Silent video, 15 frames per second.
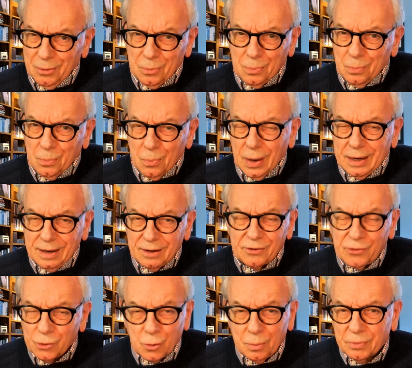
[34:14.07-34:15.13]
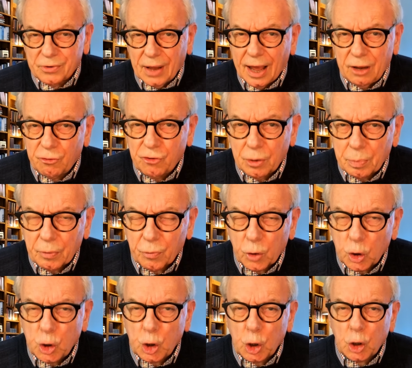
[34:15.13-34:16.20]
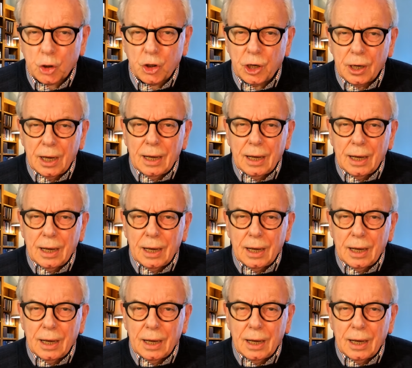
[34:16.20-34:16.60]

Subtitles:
when he assumes the headship of the church,